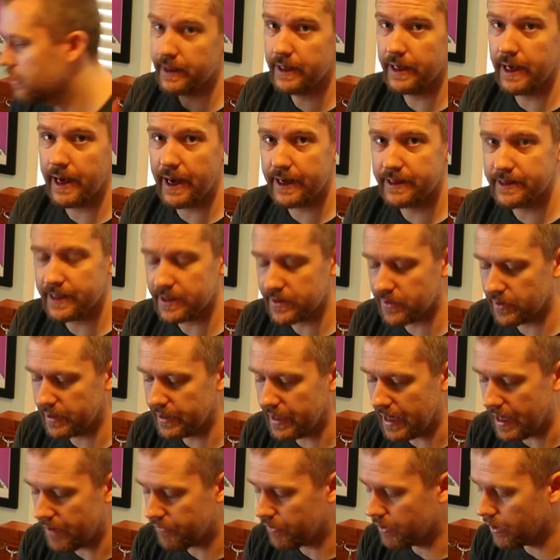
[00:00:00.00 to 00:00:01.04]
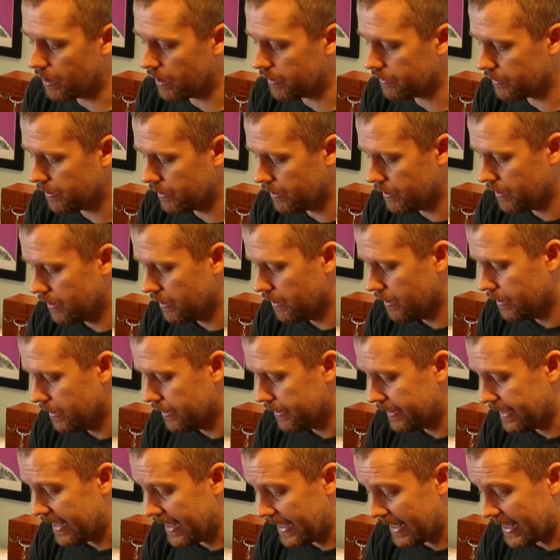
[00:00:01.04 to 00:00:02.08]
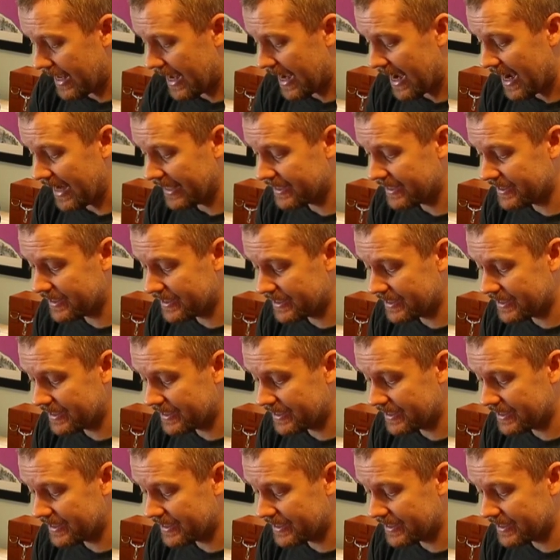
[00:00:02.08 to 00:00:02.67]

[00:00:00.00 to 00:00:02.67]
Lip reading: The accessory that I've got that I